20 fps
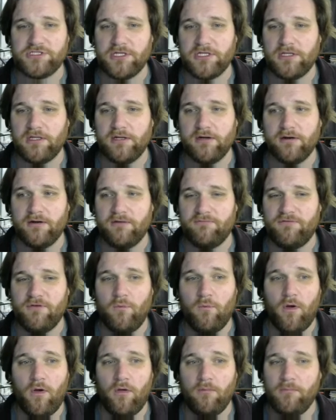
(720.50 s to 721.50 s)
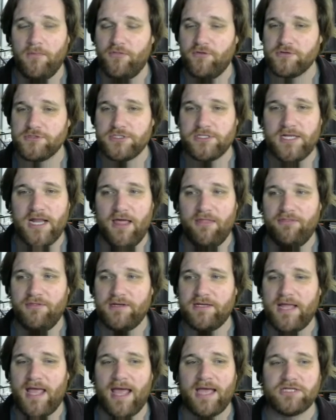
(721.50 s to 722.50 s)
to clear it if you want, but there's
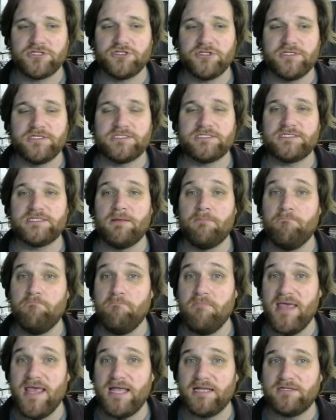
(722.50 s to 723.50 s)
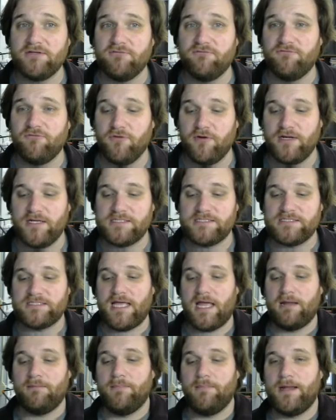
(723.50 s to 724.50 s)
nothing to actually submit for an
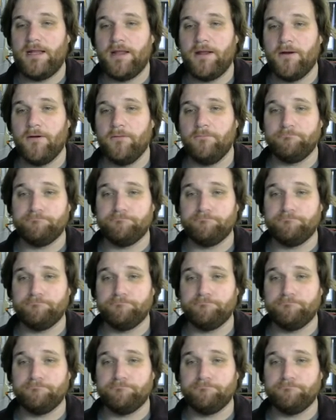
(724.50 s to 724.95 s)
assignment here.